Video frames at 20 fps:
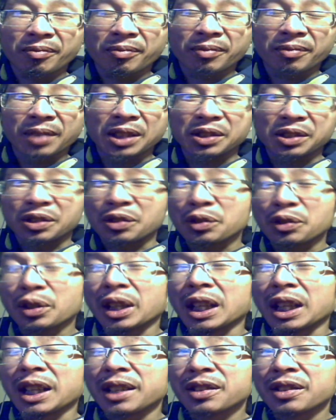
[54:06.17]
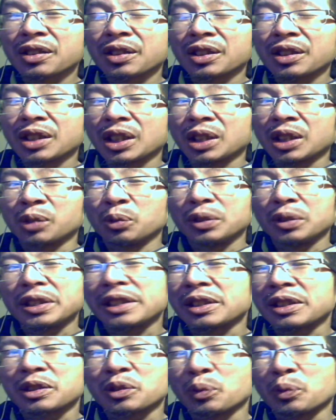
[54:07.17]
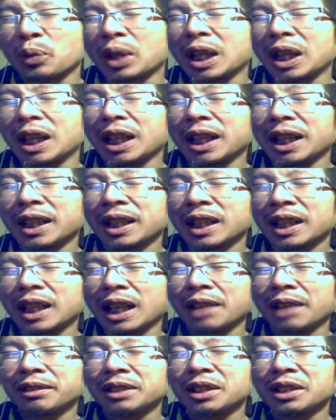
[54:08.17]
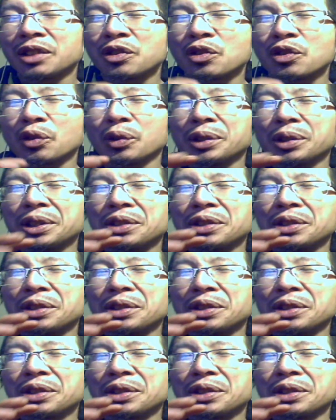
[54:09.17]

Because you guys are the reasons why I enjoy